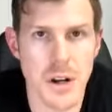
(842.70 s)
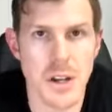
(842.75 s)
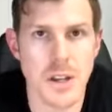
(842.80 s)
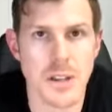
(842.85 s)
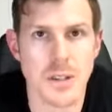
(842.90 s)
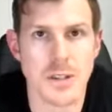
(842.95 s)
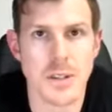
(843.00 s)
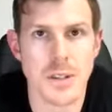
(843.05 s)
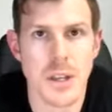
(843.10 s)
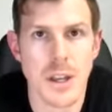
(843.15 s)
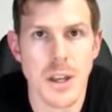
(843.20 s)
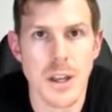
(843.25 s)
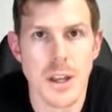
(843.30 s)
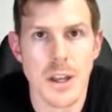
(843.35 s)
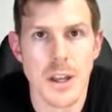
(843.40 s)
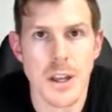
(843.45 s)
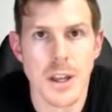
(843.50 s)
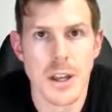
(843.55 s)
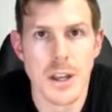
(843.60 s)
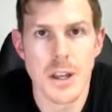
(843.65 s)
is.
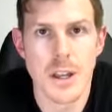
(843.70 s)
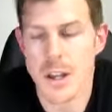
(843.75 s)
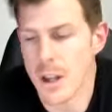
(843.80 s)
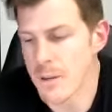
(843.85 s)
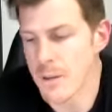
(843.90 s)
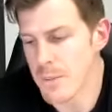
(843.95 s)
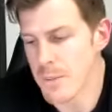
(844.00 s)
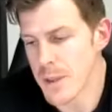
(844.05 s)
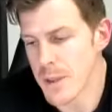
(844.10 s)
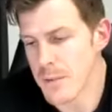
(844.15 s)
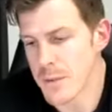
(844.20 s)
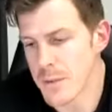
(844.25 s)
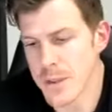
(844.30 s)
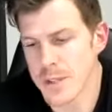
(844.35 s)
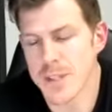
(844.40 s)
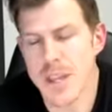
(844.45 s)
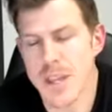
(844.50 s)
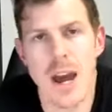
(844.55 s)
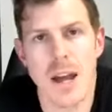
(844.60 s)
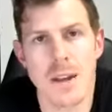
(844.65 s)
You know, this
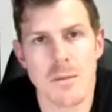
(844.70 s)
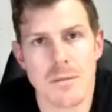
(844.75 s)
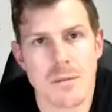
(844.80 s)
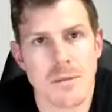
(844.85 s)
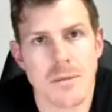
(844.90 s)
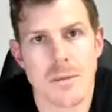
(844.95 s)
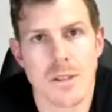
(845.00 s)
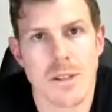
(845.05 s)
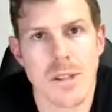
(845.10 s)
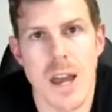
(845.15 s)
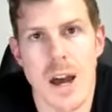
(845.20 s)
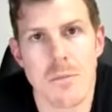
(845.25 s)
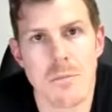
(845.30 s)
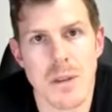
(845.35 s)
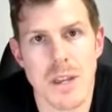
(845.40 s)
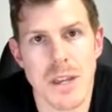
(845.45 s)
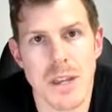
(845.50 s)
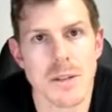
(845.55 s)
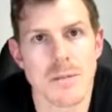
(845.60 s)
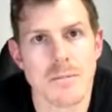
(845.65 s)
can't this can't
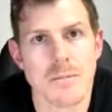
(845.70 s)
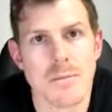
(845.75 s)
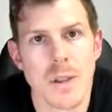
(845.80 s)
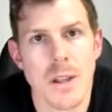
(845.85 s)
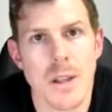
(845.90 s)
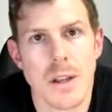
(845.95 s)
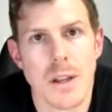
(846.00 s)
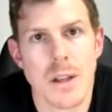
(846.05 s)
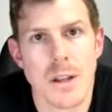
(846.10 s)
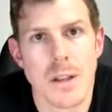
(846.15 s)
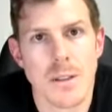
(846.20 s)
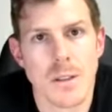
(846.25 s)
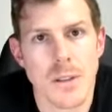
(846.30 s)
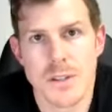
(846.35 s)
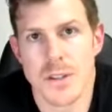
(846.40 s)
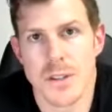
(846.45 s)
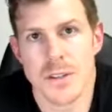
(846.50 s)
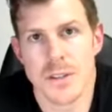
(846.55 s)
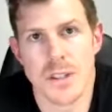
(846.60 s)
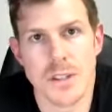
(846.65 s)
be it. This
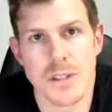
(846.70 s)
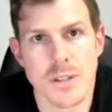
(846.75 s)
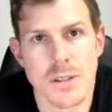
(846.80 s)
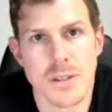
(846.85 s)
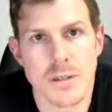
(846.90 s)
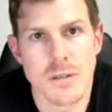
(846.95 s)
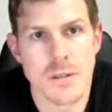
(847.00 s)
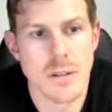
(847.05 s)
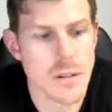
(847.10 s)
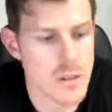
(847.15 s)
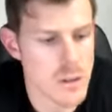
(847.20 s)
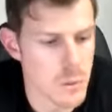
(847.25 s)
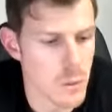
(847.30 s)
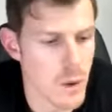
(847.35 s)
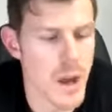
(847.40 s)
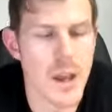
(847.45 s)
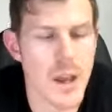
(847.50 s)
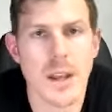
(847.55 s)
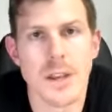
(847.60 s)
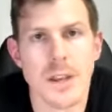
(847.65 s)
just is the
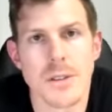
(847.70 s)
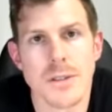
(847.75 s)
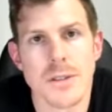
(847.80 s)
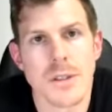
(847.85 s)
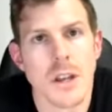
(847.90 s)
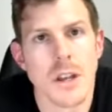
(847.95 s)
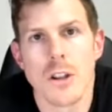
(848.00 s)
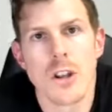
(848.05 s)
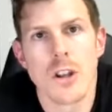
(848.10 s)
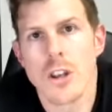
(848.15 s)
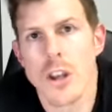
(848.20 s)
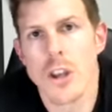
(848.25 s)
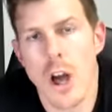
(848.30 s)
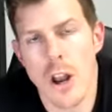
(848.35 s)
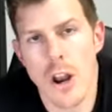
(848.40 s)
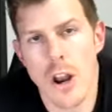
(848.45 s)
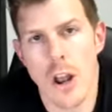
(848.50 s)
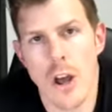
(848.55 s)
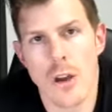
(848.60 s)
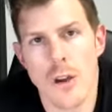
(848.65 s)
way it is. No,
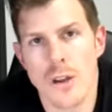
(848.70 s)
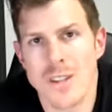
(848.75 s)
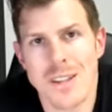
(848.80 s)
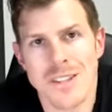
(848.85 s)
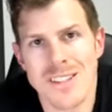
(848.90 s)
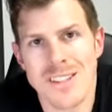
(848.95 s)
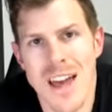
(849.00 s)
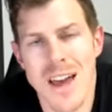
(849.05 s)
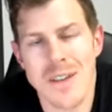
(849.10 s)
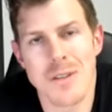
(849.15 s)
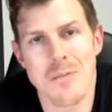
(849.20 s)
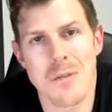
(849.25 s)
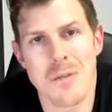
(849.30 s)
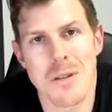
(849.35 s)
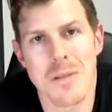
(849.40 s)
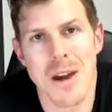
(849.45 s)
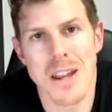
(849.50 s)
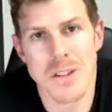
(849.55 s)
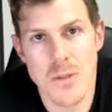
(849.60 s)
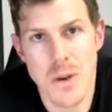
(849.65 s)
no, no. It doesn't have to be,
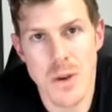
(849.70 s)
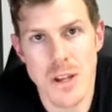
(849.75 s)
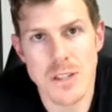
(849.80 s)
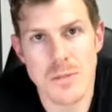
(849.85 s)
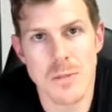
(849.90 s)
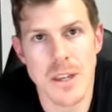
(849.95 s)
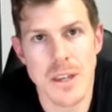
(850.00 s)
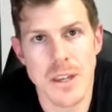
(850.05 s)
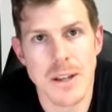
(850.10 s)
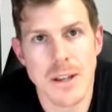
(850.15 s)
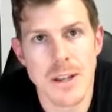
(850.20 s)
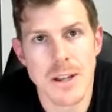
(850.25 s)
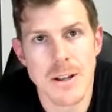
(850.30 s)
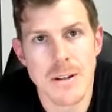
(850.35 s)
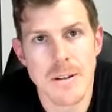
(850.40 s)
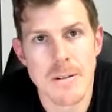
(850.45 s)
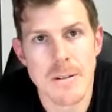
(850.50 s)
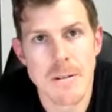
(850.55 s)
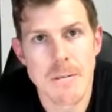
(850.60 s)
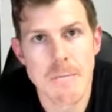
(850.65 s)
mate. Trust me.
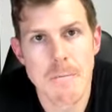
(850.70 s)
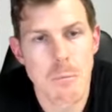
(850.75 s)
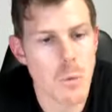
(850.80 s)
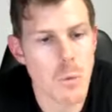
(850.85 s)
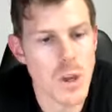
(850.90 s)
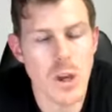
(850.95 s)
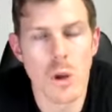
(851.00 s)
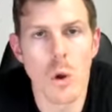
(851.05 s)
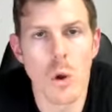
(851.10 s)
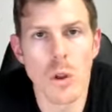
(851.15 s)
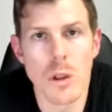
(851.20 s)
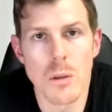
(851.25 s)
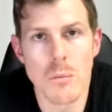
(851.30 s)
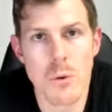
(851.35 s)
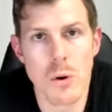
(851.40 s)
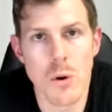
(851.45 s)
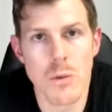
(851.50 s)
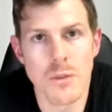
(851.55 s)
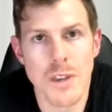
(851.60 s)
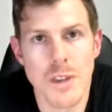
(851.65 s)
We can all
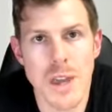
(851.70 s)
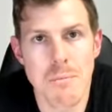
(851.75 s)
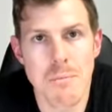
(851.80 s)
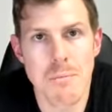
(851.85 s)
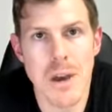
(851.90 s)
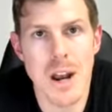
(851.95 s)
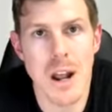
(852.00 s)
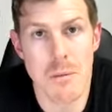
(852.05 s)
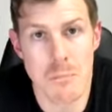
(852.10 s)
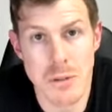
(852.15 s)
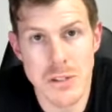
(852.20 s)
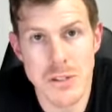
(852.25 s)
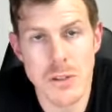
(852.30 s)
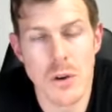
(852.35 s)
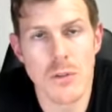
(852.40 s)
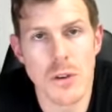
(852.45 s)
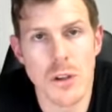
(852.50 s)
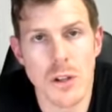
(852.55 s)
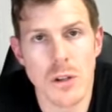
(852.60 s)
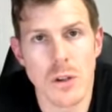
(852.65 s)
improve and get better,
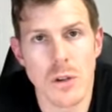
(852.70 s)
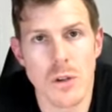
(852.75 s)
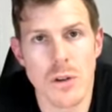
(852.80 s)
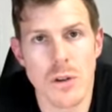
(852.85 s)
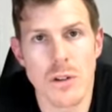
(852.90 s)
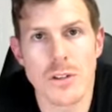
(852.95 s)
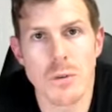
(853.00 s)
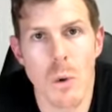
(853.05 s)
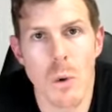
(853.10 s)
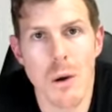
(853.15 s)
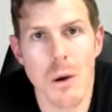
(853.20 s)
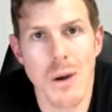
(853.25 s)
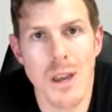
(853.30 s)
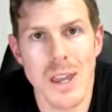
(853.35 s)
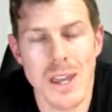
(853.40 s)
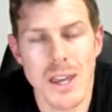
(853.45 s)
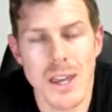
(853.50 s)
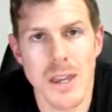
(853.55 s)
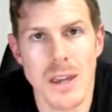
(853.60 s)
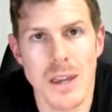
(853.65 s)
myself included. It's why we're
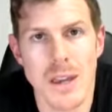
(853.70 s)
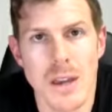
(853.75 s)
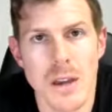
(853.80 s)
here.